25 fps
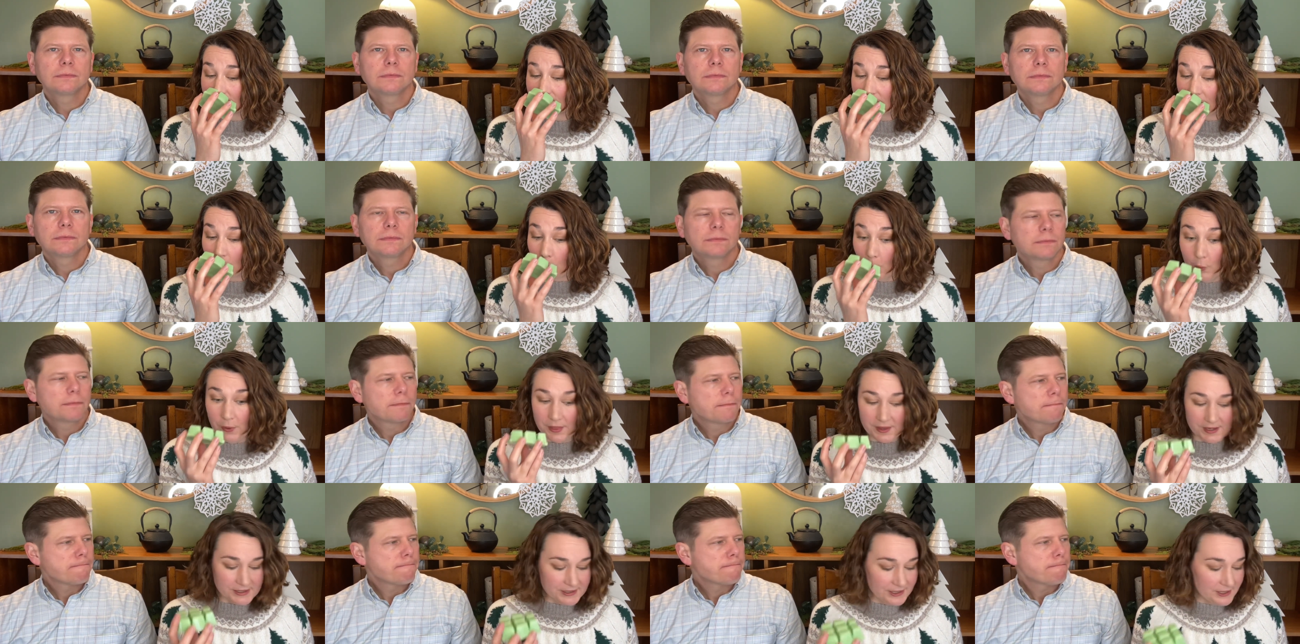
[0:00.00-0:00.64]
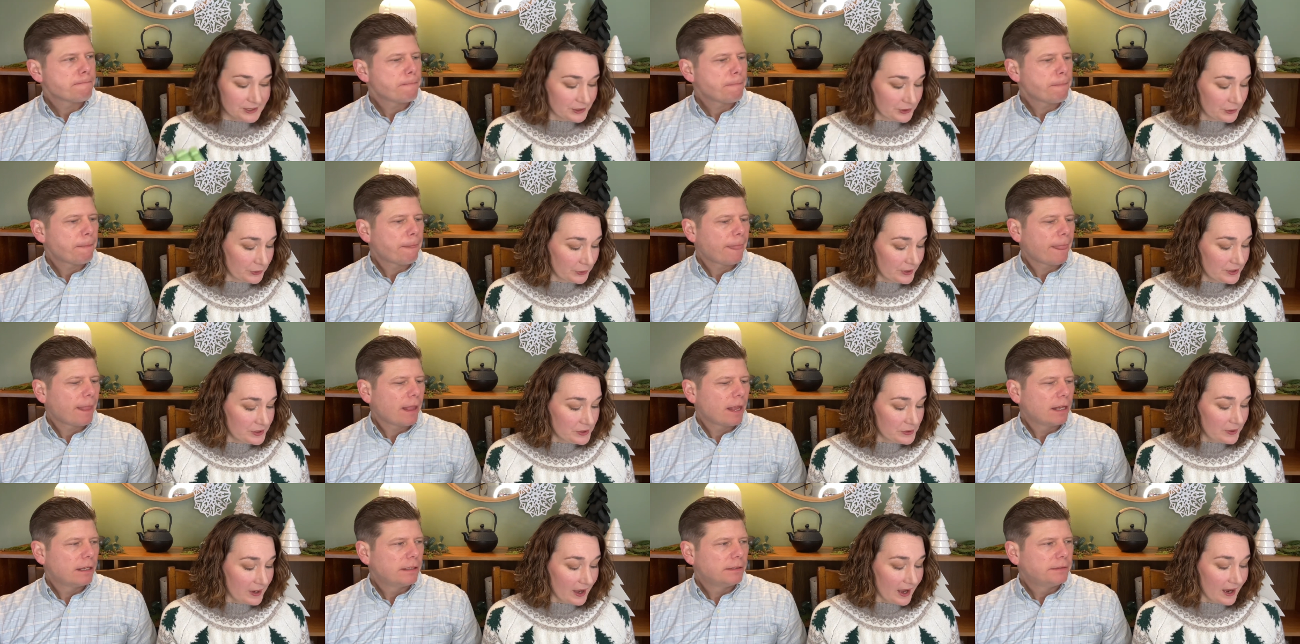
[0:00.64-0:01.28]
Speaker 1: Oh, this is
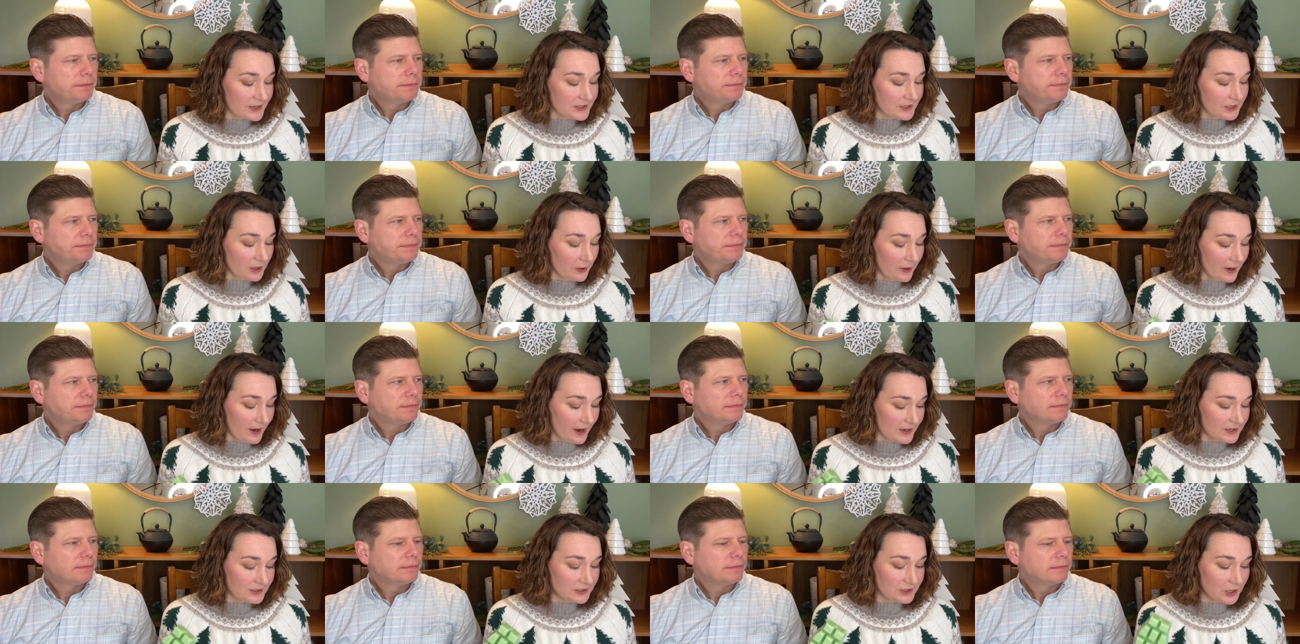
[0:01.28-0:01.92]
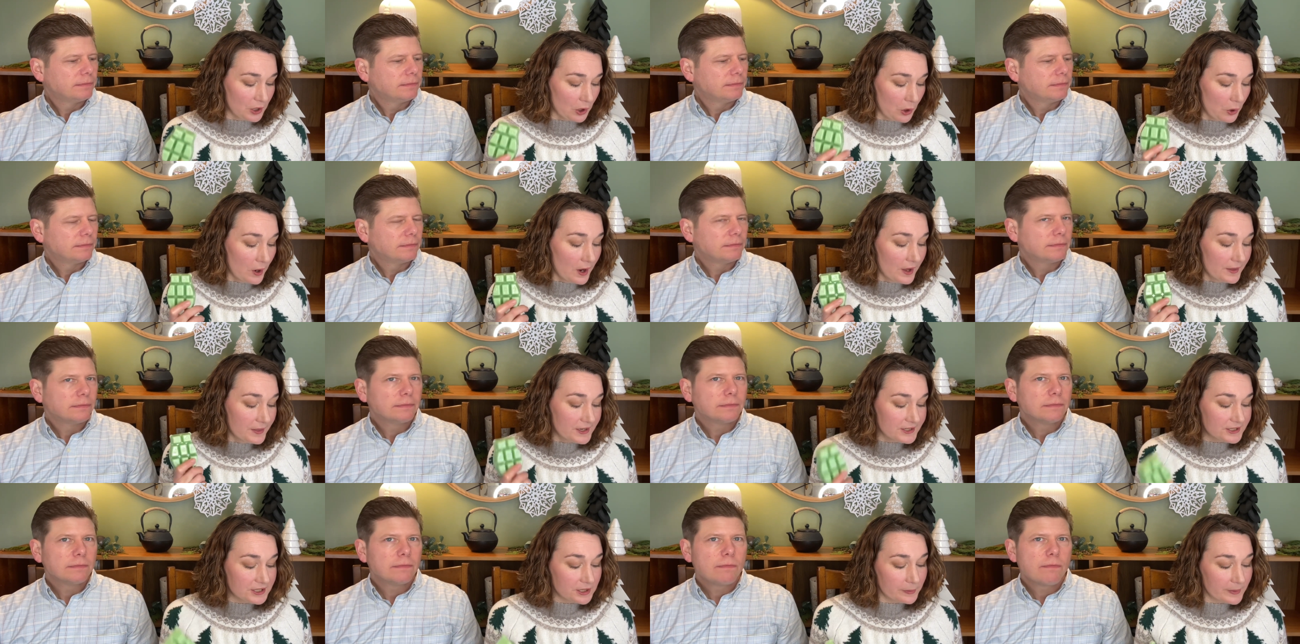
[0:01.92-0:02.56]
good, you guys. All right, so
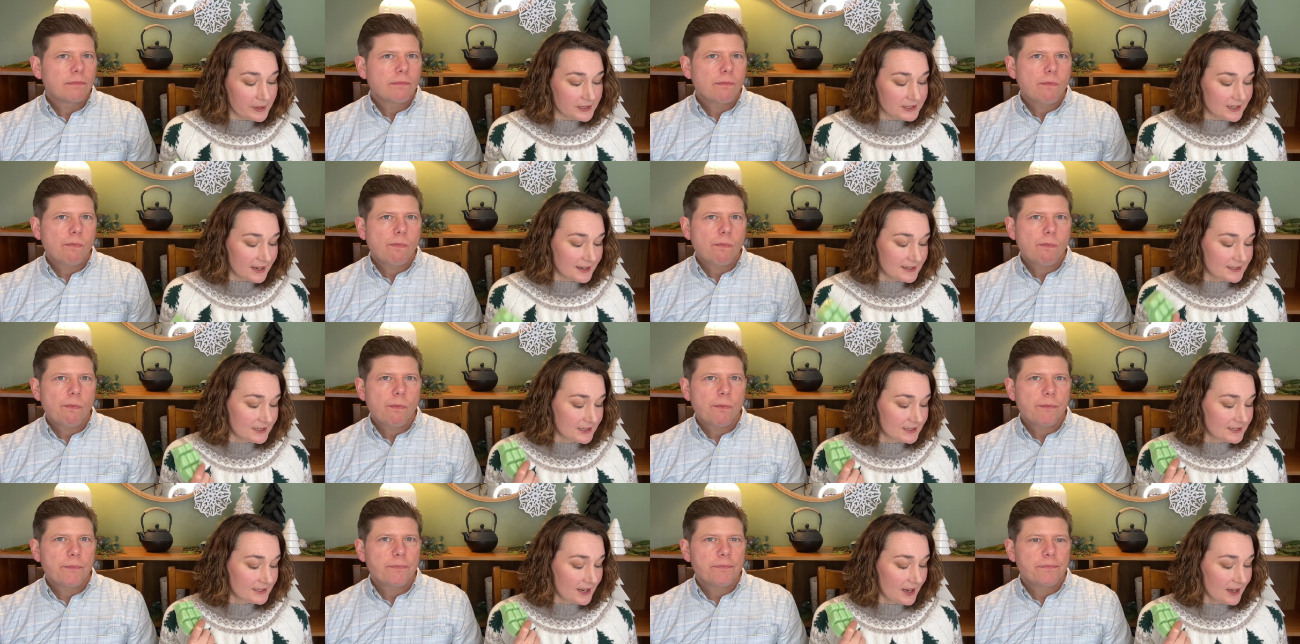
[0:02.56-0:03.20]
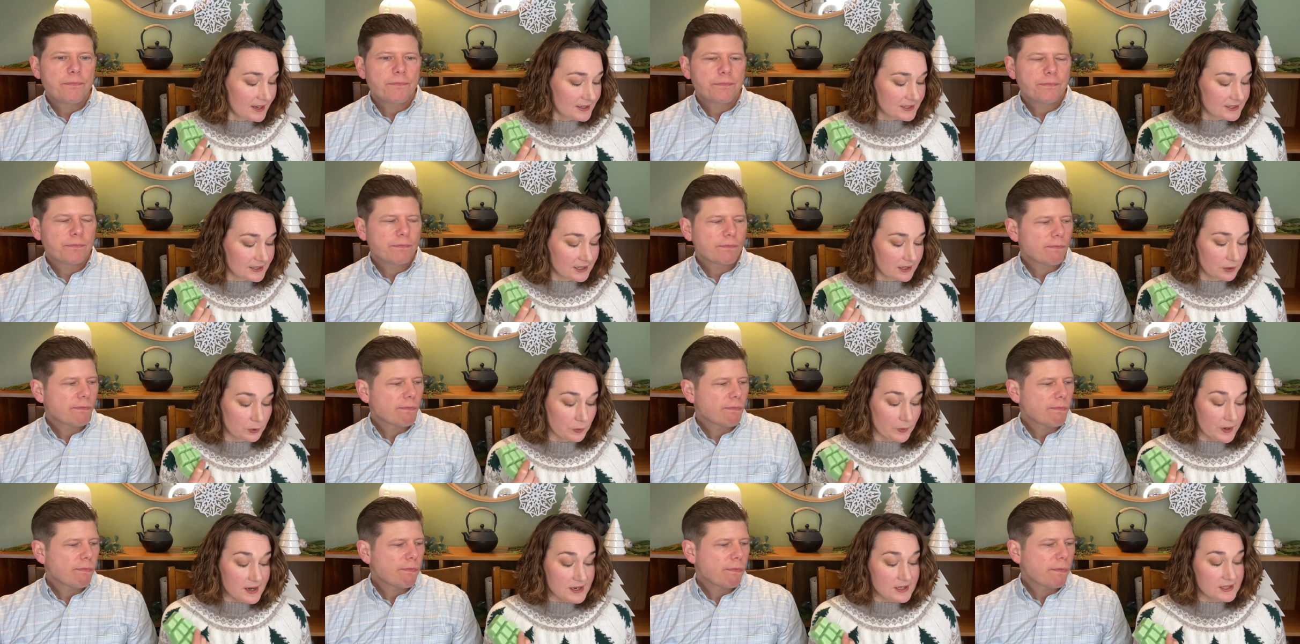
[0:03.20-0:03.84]
this is what Scentsy says.
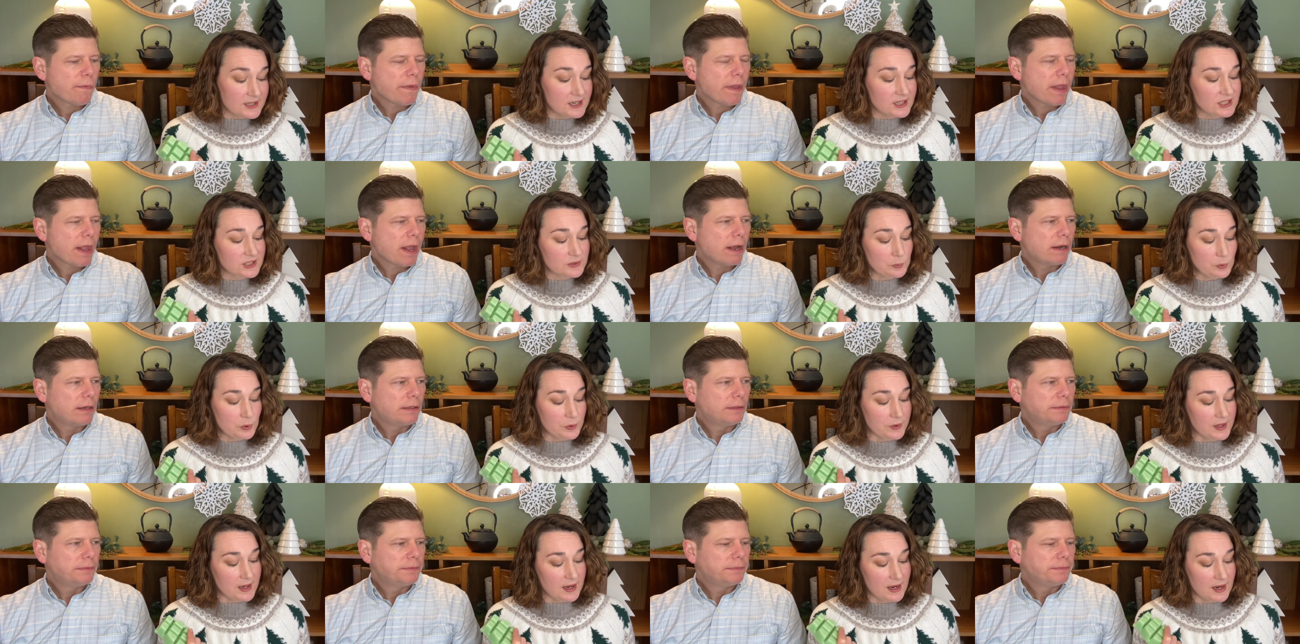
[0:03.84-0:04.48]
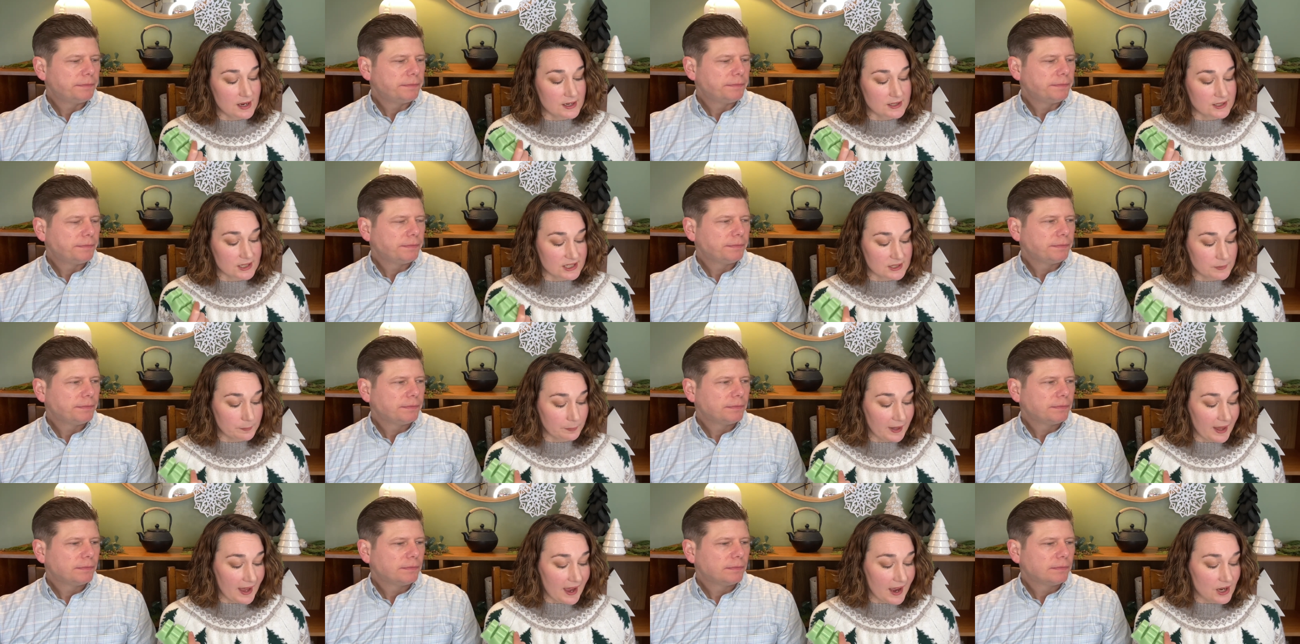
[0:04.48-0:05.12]
Green tea smoothie is a
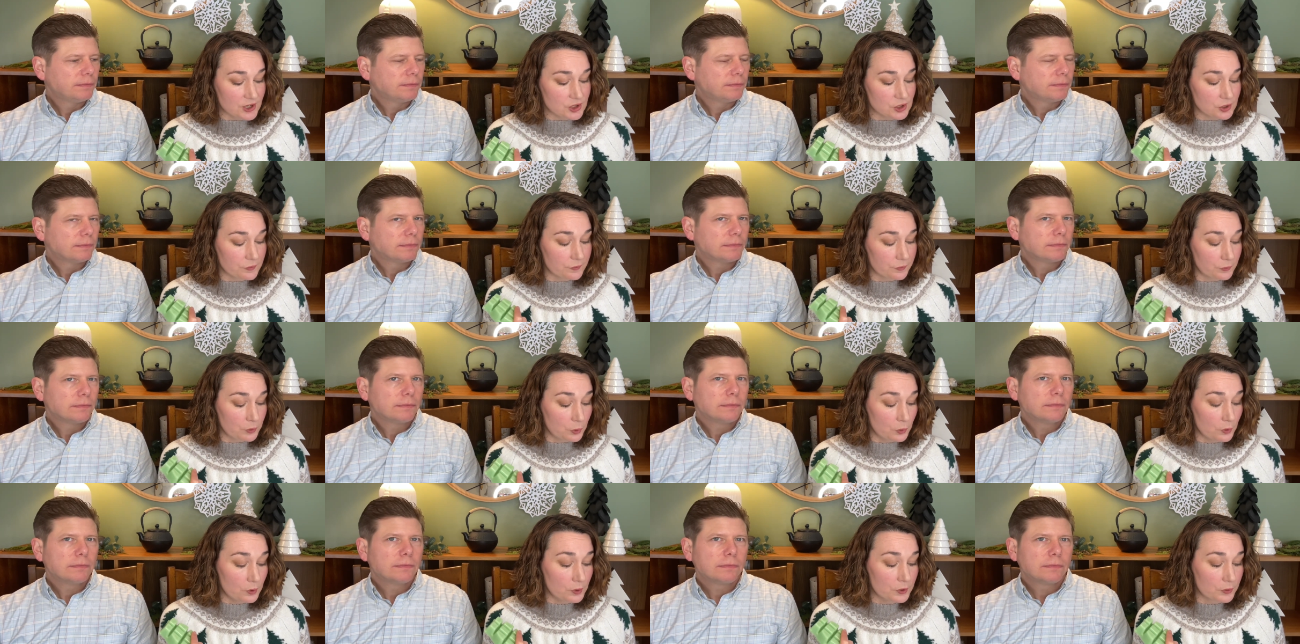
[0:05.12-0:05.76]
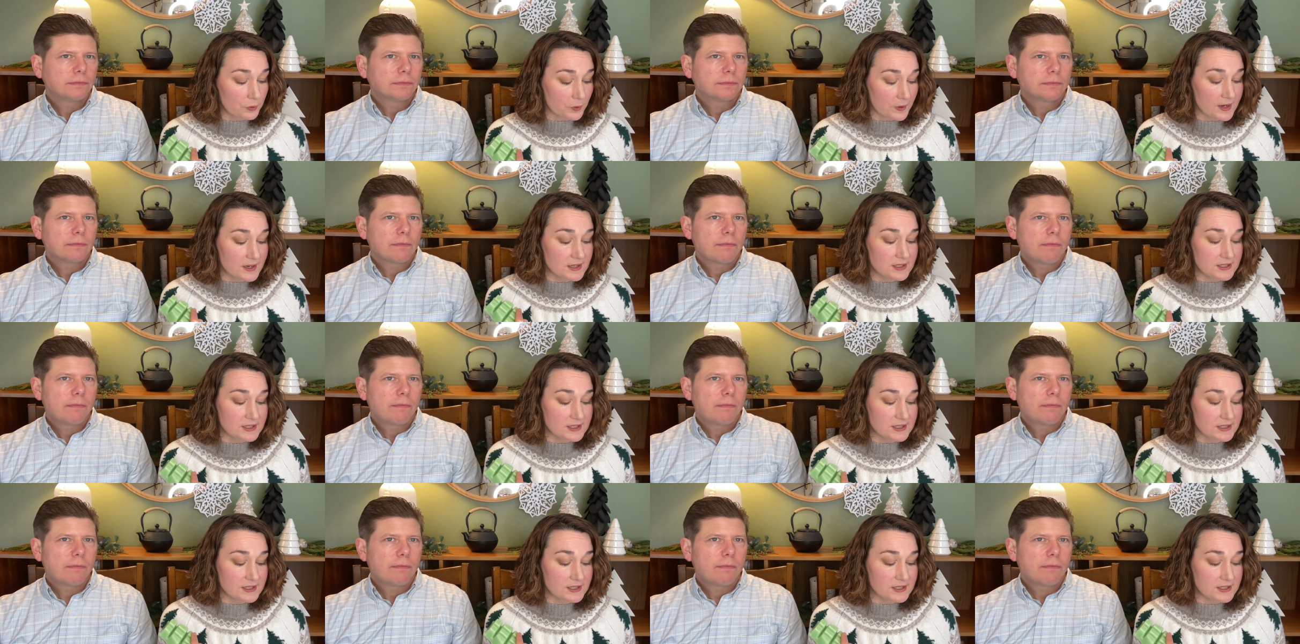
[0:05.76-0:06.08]
splash of cool green